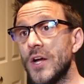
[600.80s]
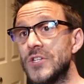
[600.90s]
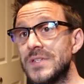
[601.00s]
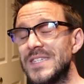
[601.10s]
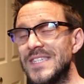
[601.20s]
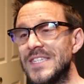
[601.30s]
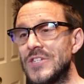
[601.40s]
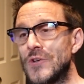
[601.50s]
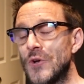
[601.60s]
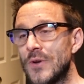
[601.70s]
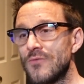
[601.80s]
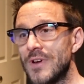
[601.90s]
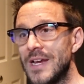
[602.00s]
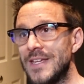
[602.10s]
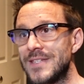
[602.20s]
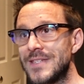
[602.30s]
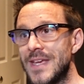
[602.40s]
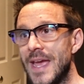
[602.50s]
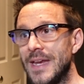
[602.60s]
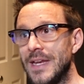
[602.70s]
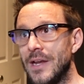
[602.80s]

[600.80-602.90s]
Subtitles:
I just couldn't really see any